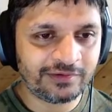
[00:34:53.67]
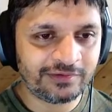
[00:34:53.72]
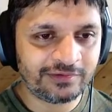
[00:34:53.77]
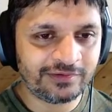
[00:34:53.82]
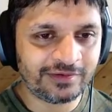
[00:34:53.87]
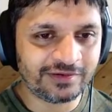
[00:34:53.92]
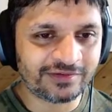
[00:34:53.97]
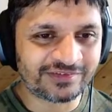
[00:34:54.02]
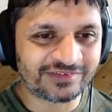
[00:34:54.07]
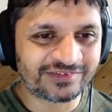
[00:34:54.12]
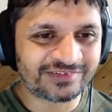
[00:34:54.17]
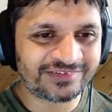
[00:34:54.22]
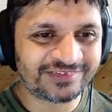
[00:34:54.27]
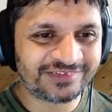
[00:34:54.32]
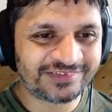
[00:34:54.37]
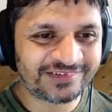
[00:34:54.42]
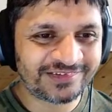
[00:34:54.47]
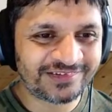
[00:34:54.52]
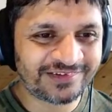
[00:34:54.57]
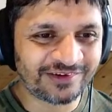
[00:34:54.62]

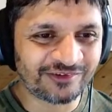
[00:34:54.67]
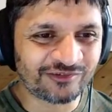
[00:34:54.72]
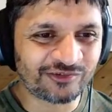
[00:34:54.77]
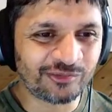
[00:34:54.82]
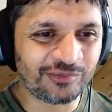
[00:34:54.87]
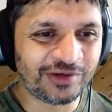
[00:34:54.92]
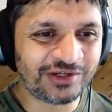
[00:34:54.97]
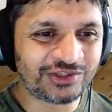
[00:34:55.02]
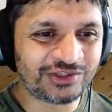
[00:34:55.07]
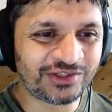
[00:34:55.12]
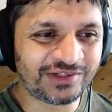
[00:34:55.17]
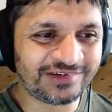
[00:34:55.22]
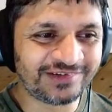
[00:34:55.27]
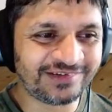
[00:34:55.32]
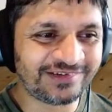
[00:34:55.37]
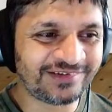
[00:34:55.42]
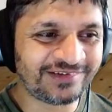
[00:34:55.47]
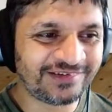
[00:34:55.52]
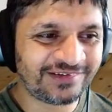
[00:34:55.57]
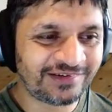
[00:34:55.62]
this
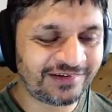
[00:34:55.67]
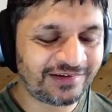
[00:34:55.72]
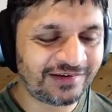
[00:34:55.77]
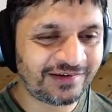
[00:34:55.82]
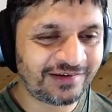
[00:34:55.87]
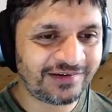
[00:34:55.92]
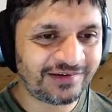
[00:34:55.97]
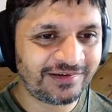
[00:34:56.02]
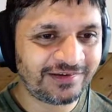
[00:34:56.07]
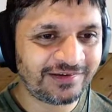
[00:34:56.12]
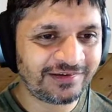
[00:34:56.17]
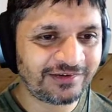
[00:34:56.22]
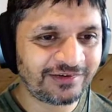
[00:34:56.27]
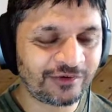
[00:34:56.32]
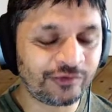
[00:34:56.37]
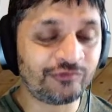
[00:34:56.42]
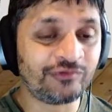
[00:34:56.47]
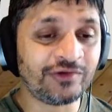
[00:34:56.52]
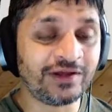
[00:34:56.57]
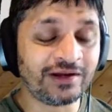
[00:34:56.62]
transformation
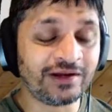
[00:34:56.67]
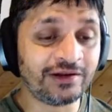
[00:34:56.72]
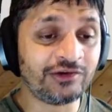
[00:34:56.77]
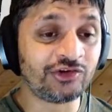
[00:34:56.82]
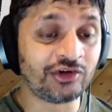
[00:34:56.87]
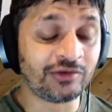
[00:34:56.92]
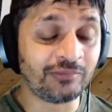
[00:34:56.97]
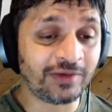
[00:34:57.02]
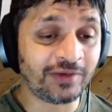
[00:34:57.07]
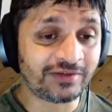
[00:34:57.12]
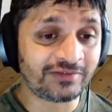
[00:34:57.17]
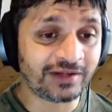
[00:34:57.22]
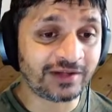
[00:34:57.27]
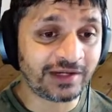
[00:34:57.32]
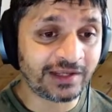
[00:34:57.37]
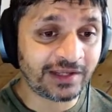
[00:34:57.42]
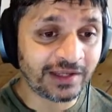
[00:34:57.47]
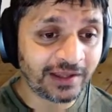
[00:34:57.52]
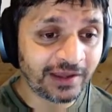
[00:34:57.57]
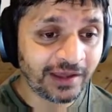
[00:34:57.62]
configuration
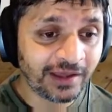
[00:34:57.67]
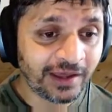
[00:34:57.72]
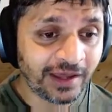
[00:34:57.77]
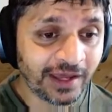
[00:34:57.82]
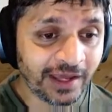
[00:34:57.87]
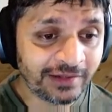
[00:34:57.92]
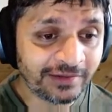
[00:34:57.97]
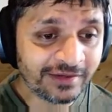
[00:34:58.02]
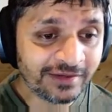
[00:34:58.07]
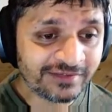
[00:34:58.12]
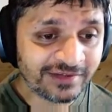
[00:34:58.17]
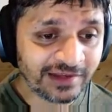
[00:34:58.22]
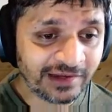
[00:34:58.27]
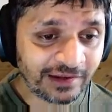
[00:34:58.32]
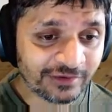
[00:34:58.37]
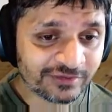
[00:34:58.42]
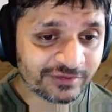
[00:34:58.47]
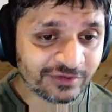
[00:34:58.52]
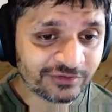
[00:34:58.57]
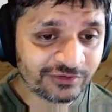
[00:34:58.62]
basically. And this
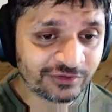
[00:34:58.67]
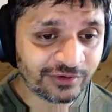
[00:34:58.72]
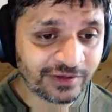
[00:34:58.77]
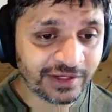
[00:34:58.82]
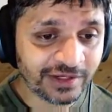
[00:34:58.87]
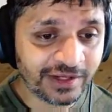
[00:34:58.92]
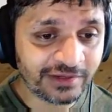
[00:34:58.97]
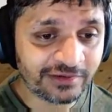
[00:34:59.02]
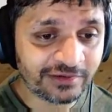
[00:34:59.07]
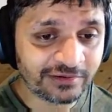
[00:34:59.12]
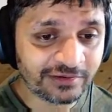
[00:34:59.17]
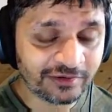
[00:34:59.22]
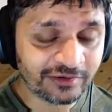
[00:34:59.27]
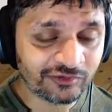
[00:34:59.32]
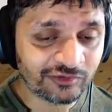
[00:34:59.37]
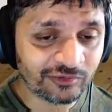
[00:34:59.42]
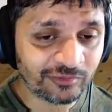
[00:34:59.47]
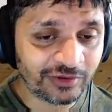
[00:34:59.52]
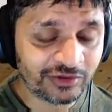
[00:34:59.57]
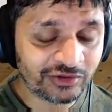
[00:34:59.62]
allows us to create a
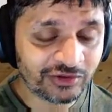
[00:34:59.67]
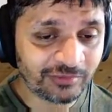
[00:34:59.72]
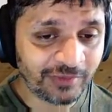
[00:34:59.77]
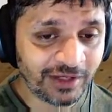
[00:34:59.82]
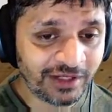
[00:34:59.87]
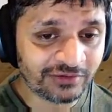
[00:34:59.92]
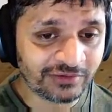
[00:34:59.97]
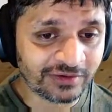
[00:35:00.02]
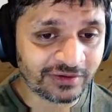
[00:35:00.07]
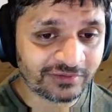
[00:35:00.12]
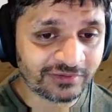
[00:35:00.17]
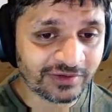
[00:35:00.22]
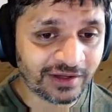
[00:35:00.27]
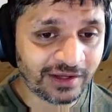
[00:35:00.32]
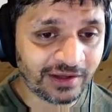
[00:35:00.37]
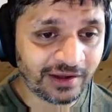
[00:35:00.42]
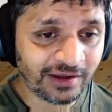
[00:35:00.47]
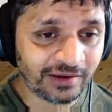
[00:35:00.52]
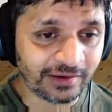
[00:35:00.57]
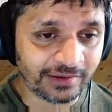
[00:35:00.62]
transformation matrix,
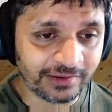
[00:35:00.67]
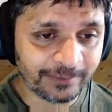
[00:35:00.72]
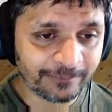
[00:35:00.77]
AI,